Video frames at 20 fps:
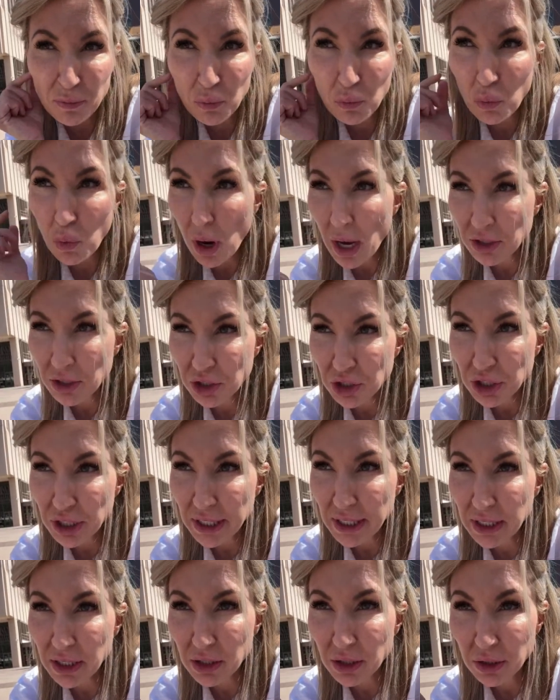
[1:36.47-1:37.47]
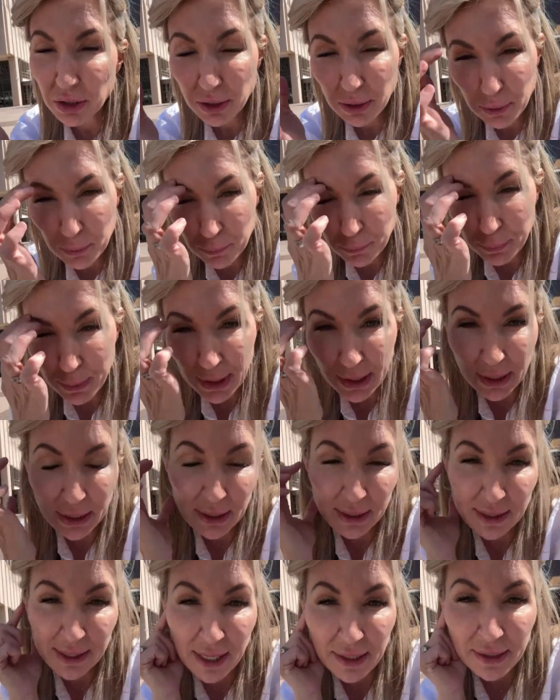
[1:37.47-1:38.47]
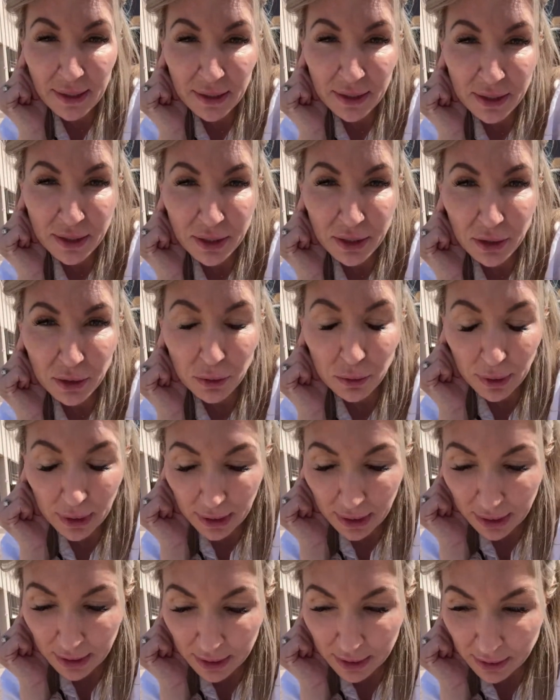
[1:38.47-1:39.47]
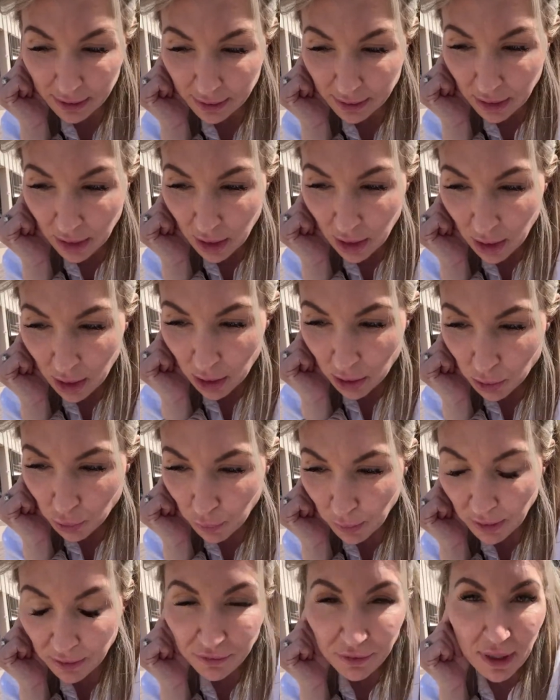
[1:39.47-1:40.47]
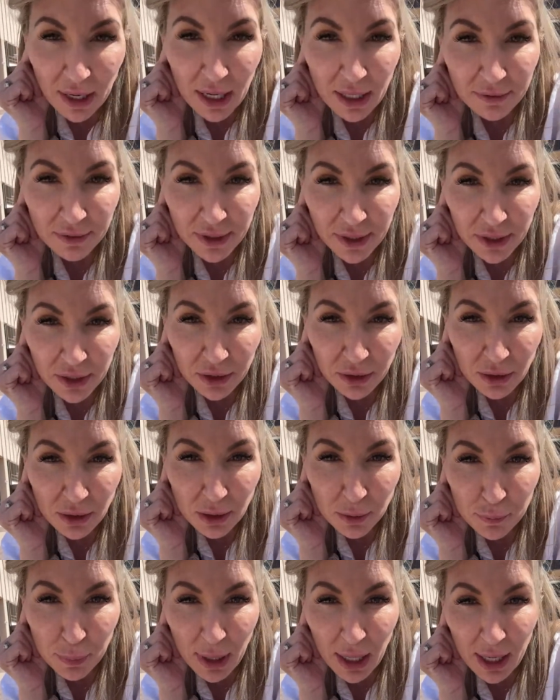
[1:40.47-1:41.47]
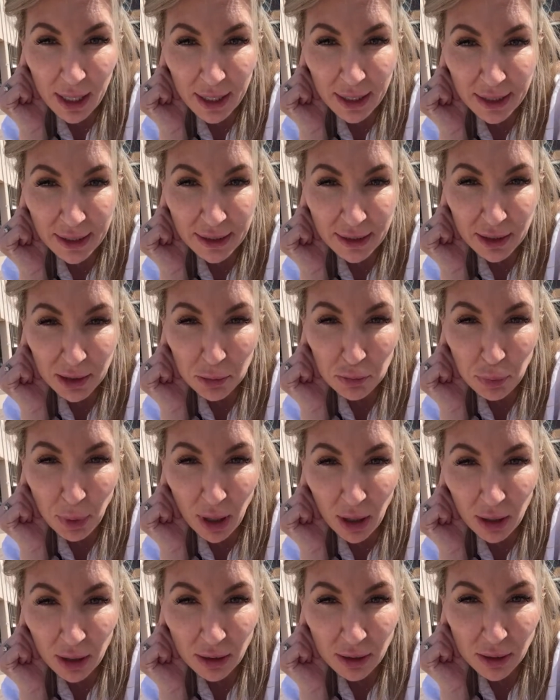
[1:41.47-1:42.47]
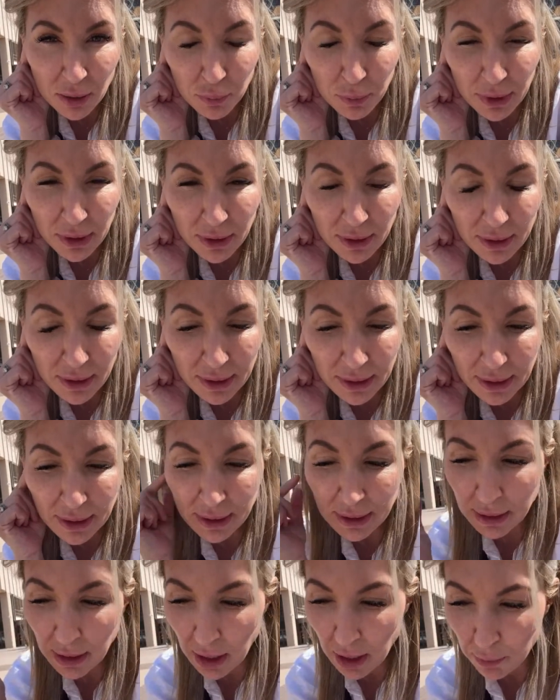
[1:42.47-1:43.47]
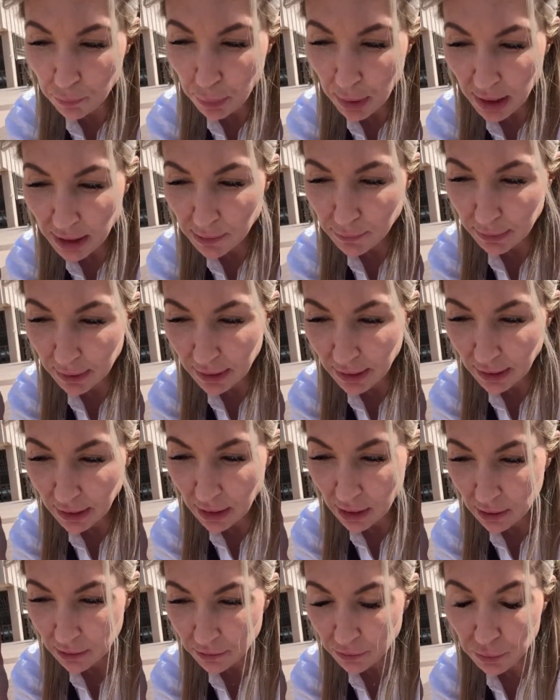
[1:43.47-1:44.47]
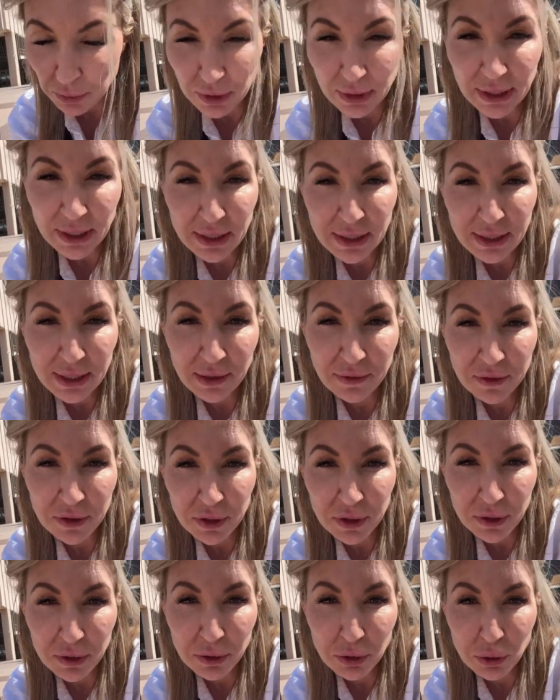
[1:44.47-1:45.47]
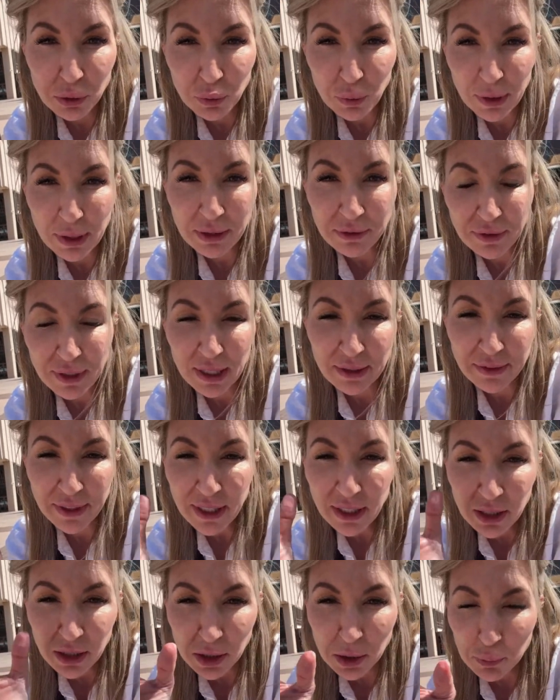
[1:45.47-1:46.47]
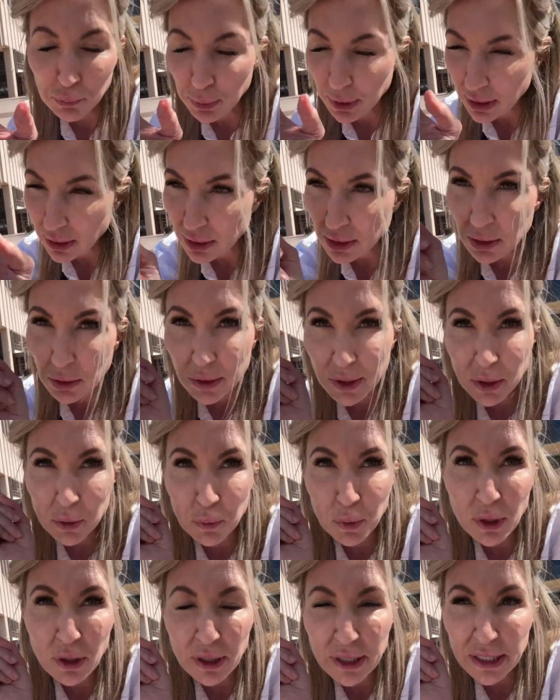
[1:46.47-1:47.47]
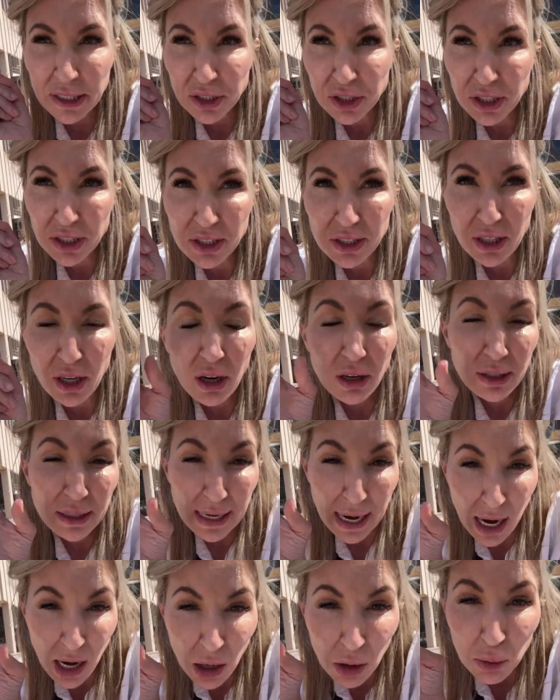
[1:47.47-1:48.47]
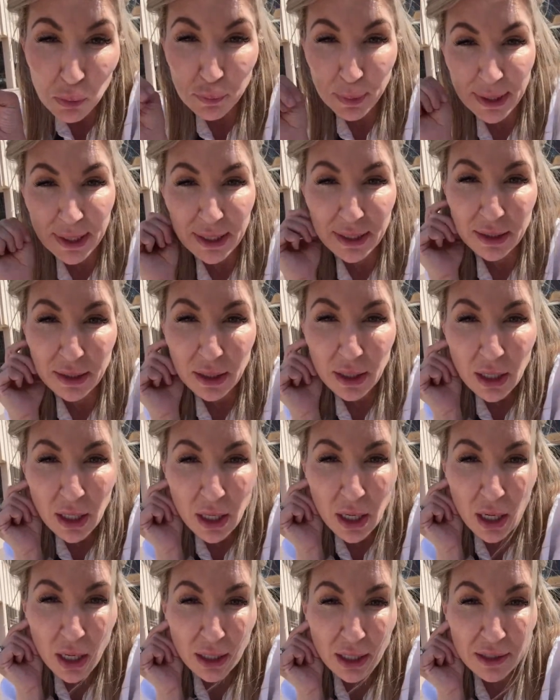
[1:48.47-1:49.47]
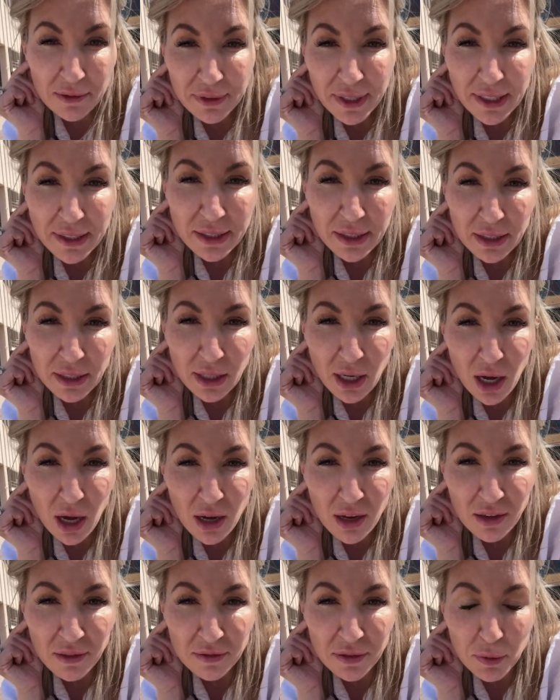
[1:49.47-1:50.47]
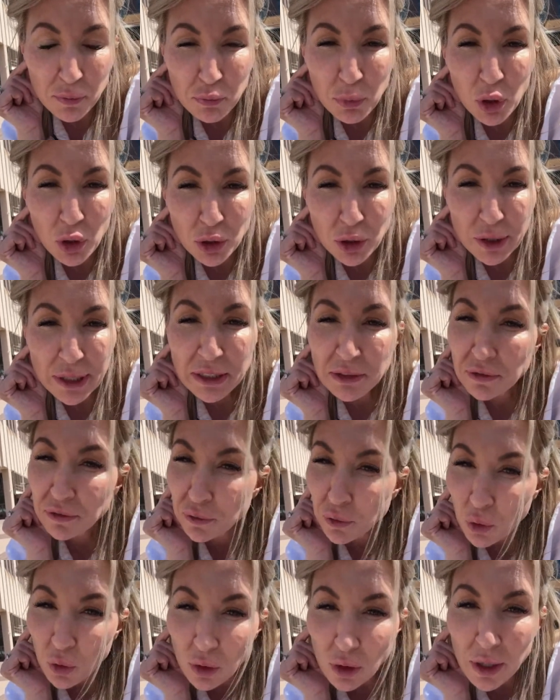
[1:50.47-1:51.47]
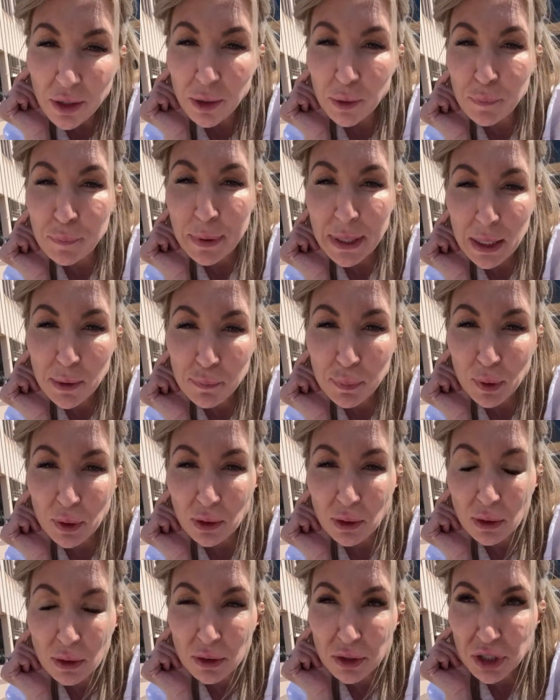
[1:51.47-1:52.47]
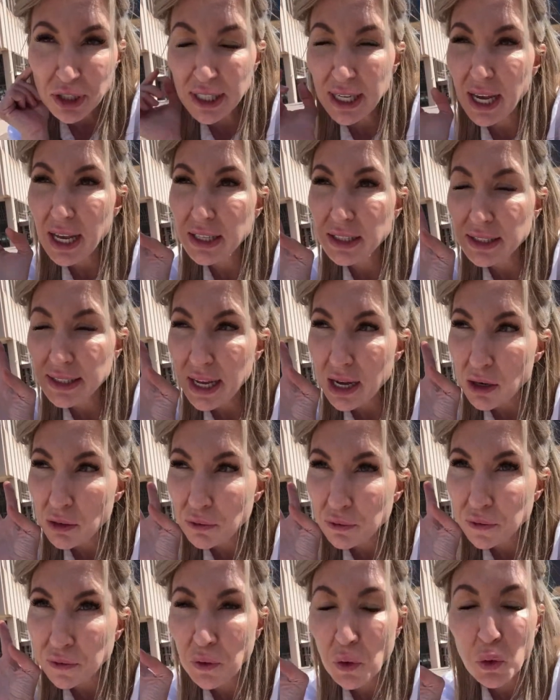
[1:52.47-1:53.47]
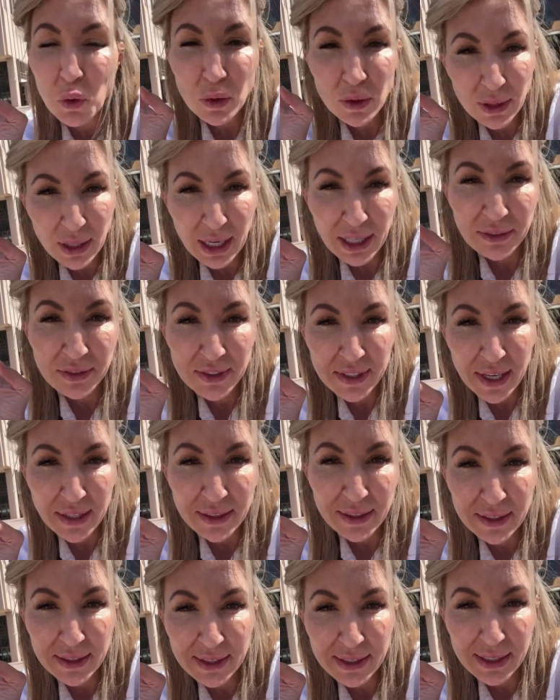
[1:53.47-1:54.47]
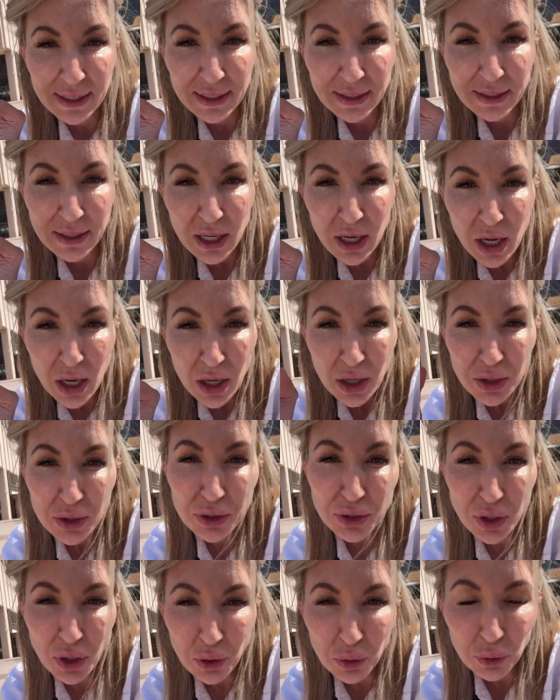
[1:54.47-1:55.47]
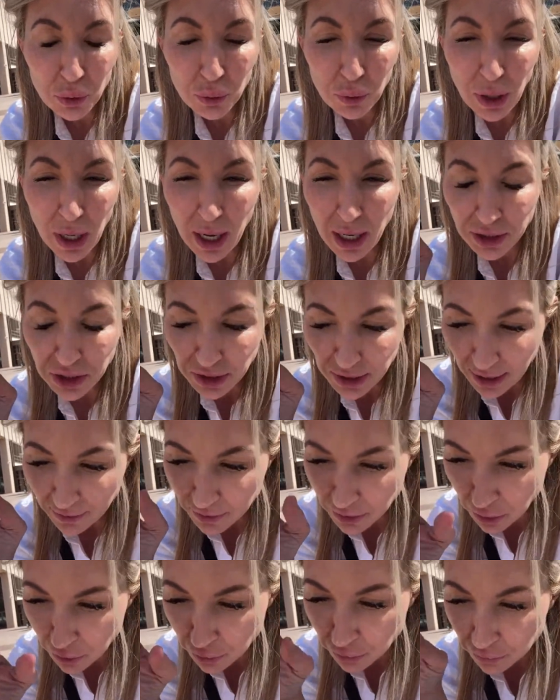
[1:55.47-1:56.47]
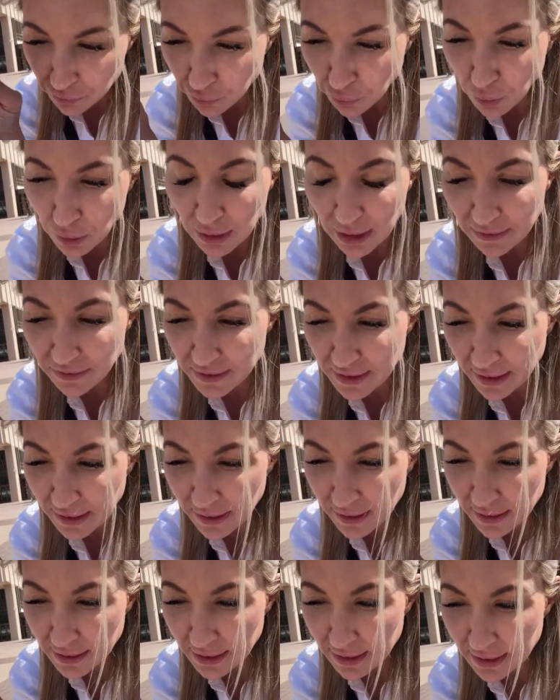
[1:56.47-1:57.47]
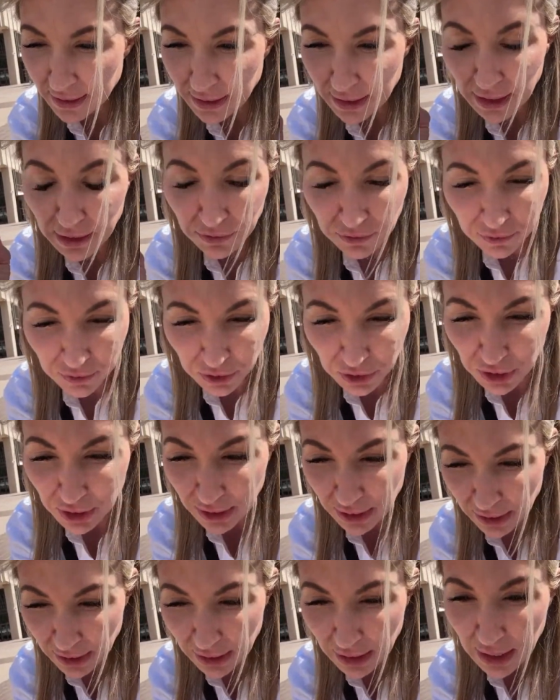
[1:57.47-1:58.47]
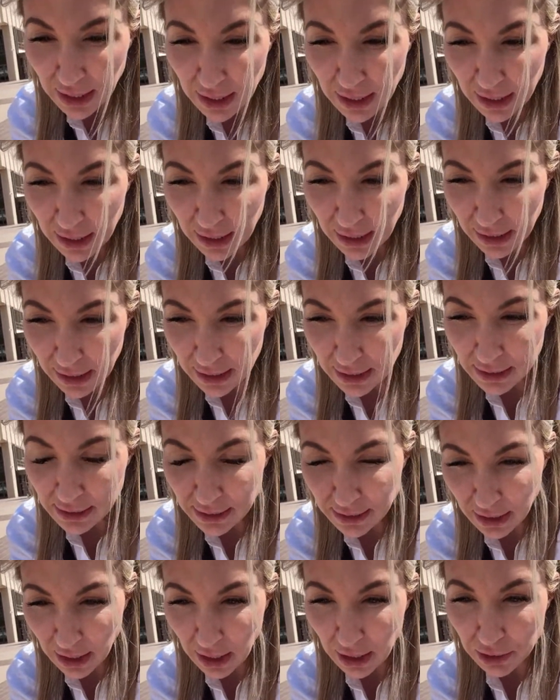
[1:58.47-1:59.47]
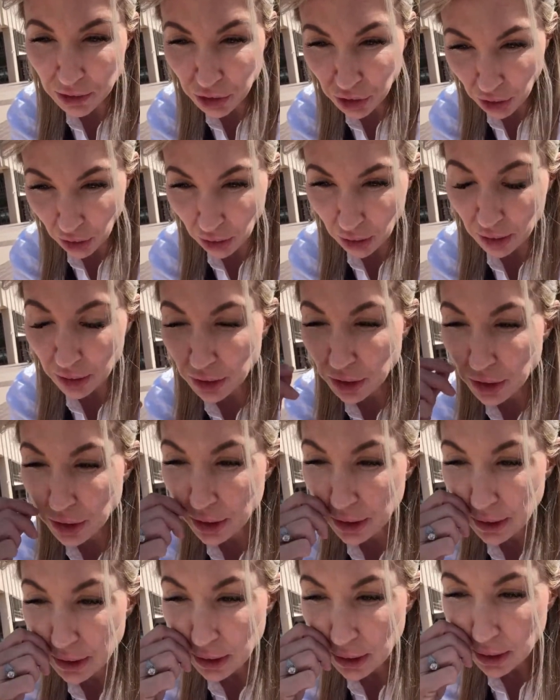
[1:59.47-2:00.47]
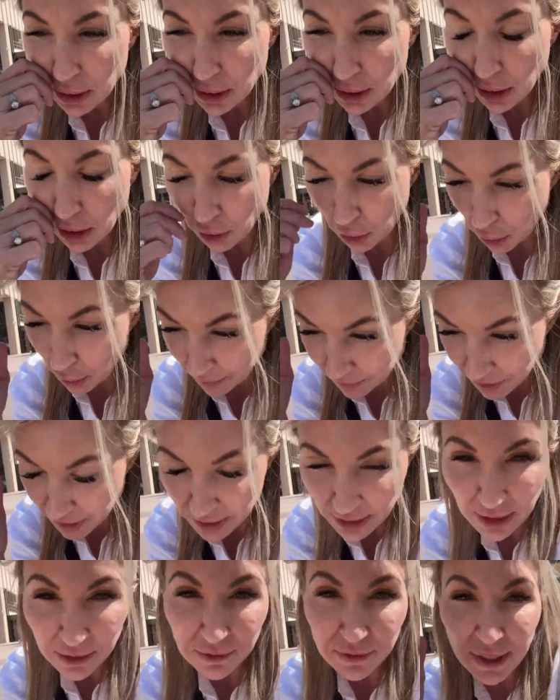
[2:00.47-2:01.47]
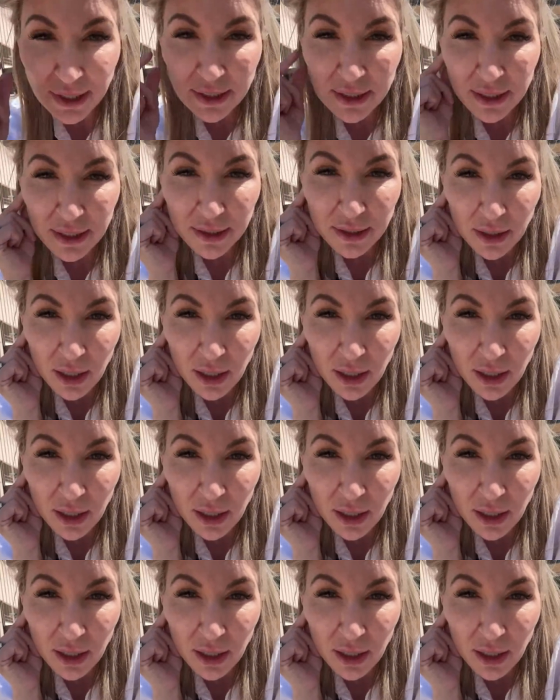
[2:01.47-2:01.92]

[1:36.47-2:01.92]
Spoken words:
What she could be sentenced to is 25 years behind bars with the possibility of release after 25 years. But don't you worry, she's now been convicted of murdering 4 other people. She has now 4 life sentences. So she'd have to go through 4 life sentences if she is charged or if she is convicted